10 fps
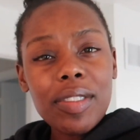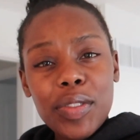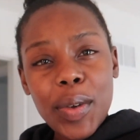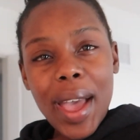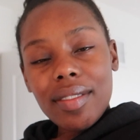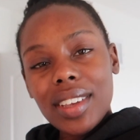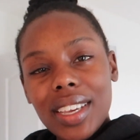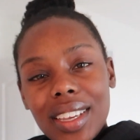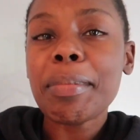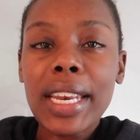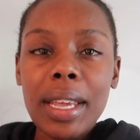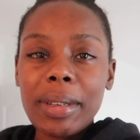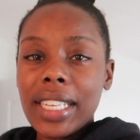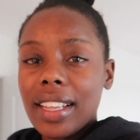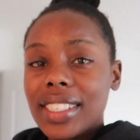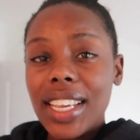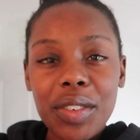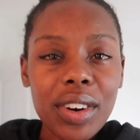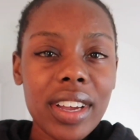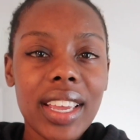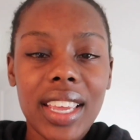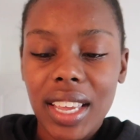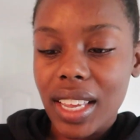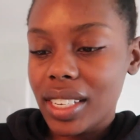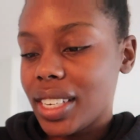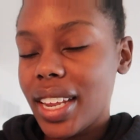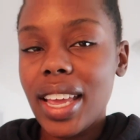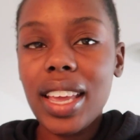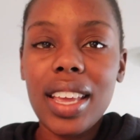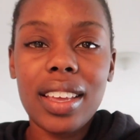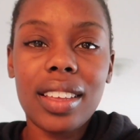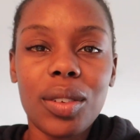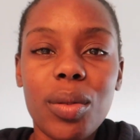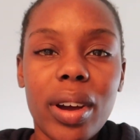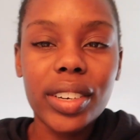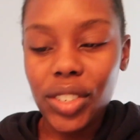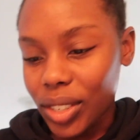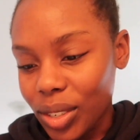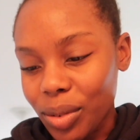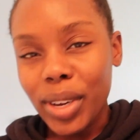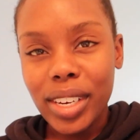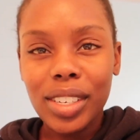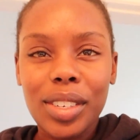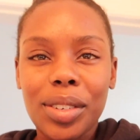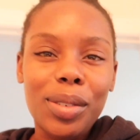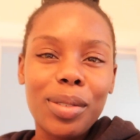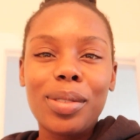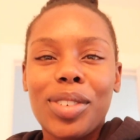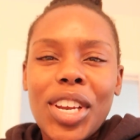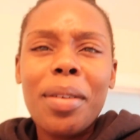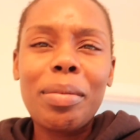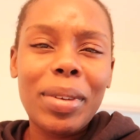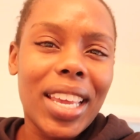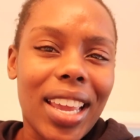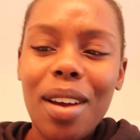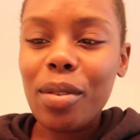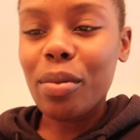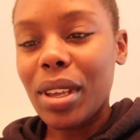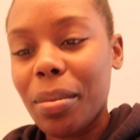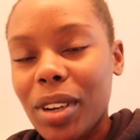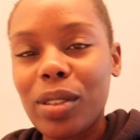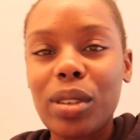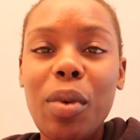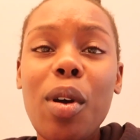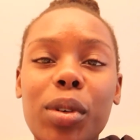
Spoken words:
if you haven't. My name is Alexandra, and today you are just going to chat with me, hang out with me. I'm gonna do some home